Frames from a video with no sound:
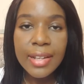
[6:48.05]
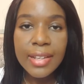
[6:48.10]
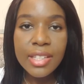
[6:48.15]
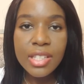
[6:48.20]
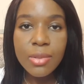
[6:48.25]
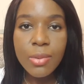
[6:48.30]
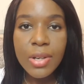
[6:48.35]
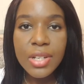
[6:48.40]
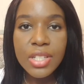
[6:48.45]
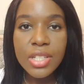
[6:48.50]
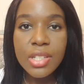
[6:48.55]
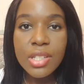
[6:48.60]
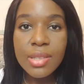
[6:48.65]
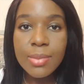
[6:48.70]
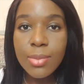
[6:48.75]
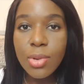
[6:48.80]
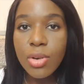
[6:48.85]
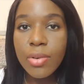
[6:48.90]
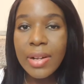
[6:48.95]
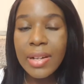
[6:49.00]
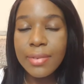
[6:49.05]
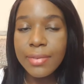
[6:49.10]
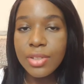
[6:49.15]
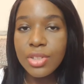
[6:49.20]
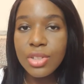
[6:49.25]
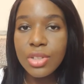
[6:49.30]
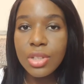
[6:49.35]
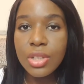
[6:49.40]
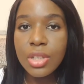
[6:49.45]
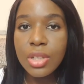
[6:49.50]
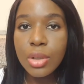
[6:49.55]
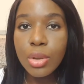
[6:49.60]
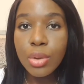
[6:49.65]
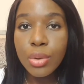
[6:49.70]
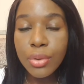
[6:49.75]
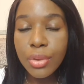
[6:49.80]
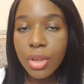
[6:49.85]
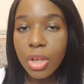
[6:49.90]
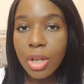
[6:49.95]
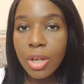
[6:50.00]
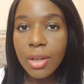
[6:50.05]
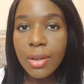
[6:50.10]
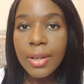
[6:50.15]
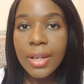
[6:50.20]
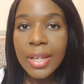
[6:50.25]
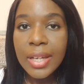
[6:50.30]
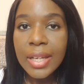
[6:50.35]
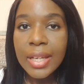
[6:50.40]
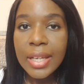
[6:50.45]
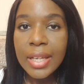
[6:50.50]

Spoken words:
this question is more relevant to you, although